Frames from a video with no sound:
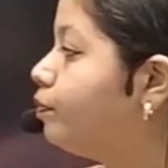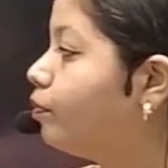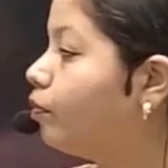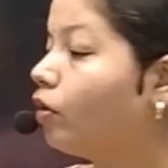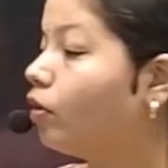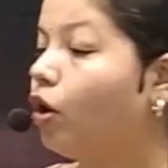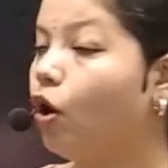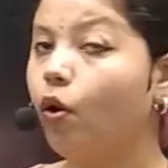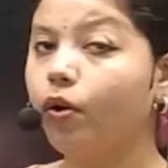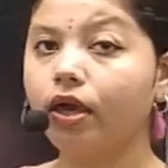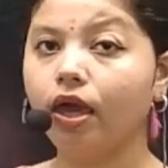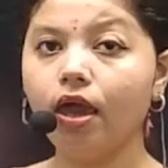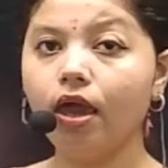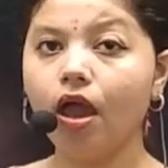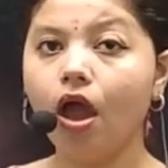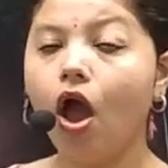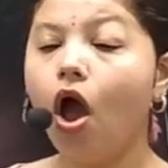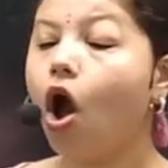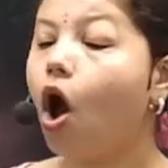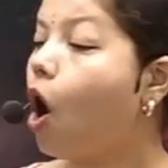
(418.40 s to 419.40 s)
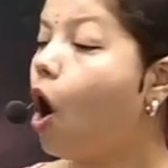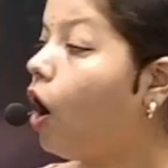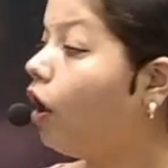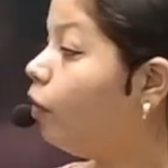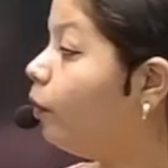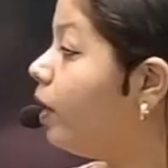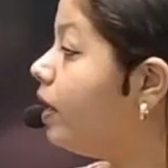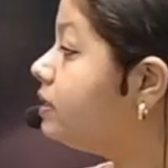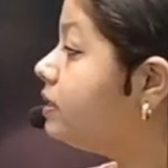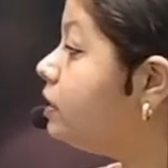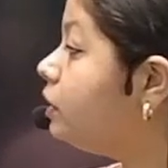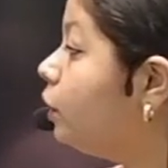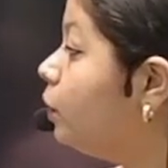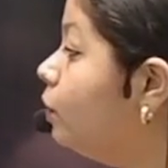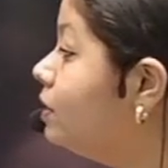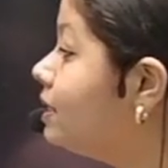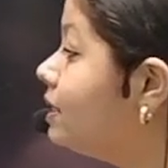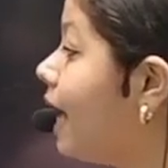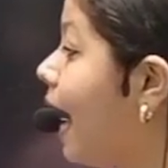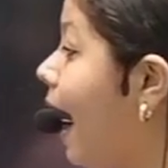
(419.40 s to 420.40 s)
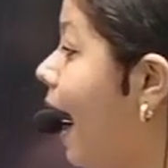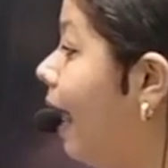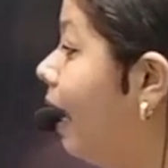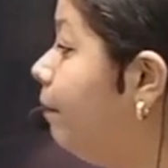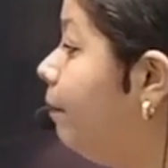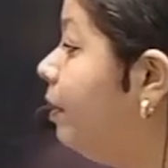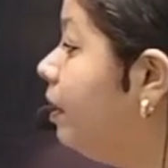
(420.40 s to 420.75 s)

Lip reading: Okay. Always use helping